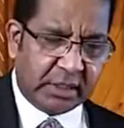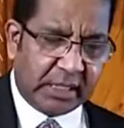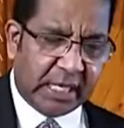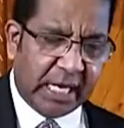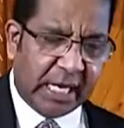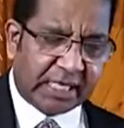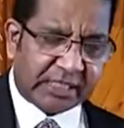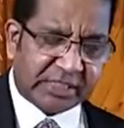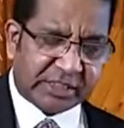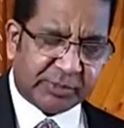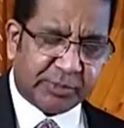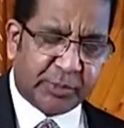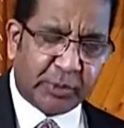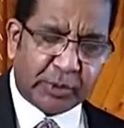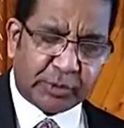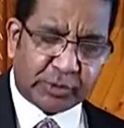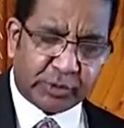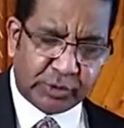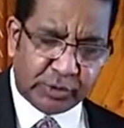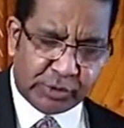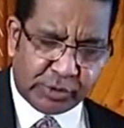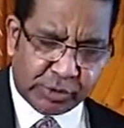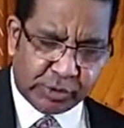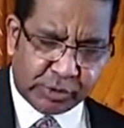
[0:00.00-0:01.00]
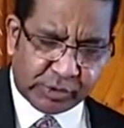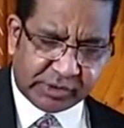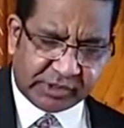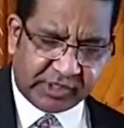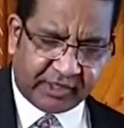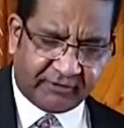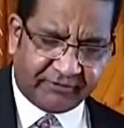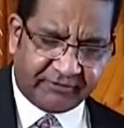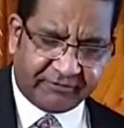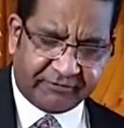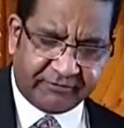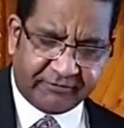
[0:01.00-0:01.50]
God spoke to
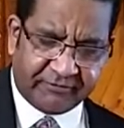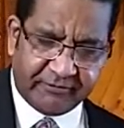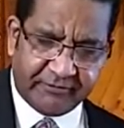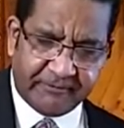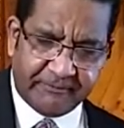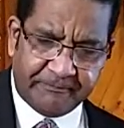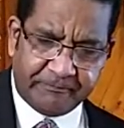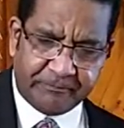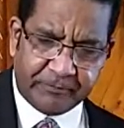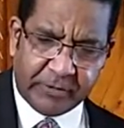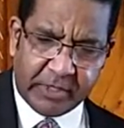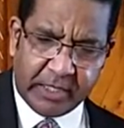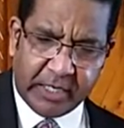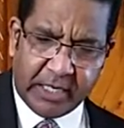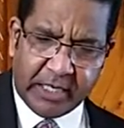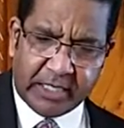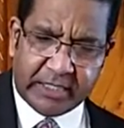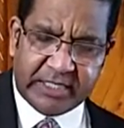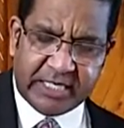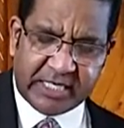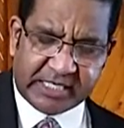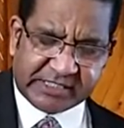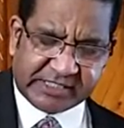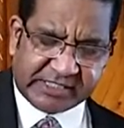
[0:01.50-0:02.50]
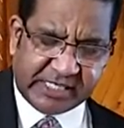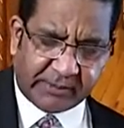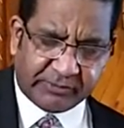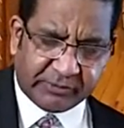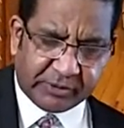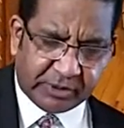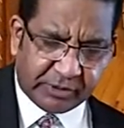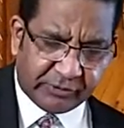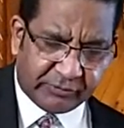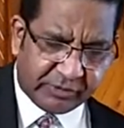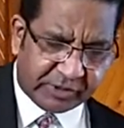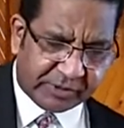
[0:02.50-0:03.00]
Joseph and he
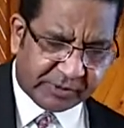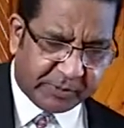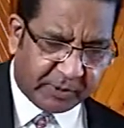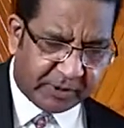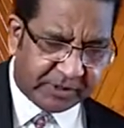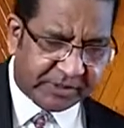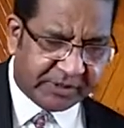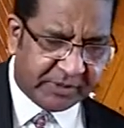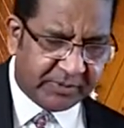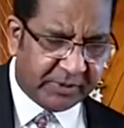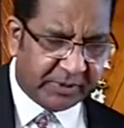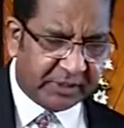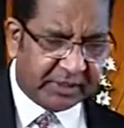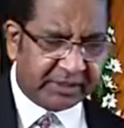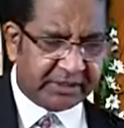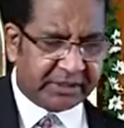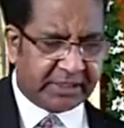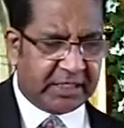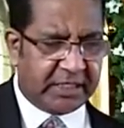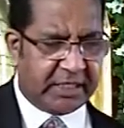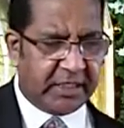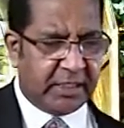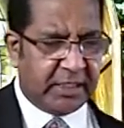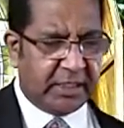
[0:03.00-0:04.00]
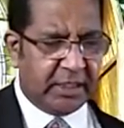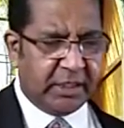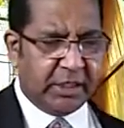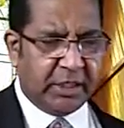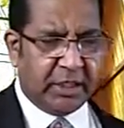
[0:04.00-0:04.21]
accepted the responsibility.